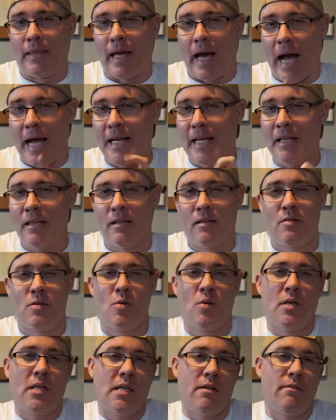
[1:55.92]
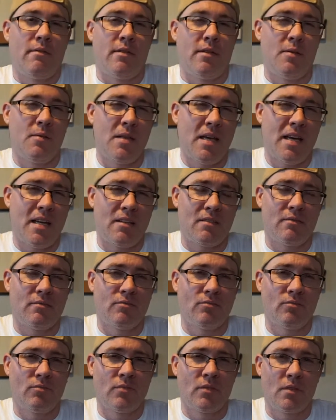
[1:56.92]
I didn't know you could even do that,
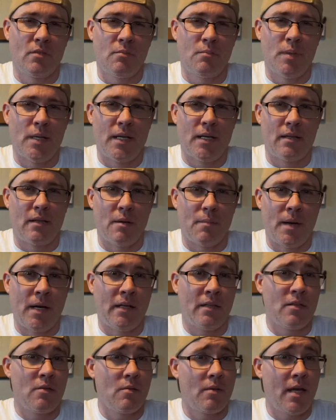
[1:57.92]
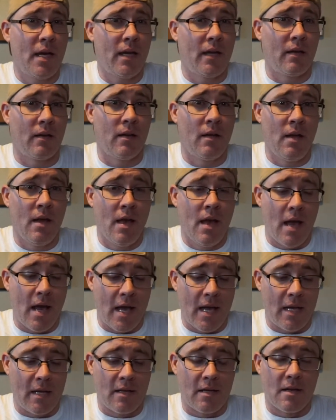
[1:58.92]
but apparently you can.
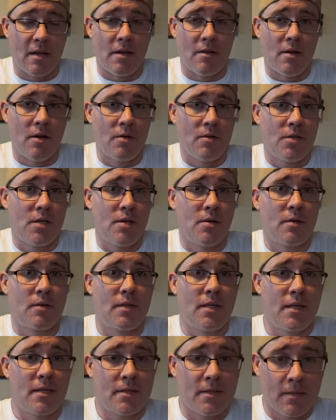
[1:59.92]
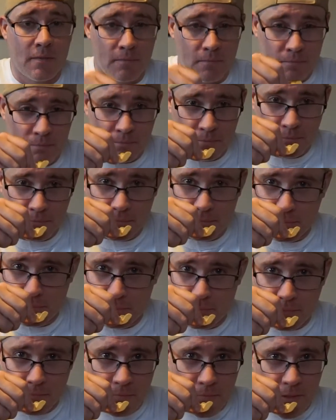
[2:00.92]
And no joke, this,
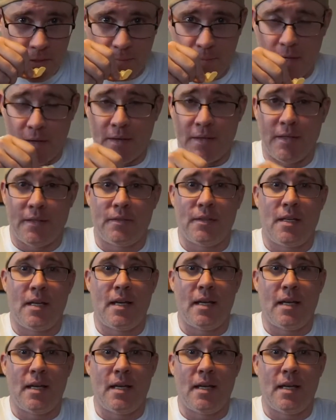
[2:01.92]
smelling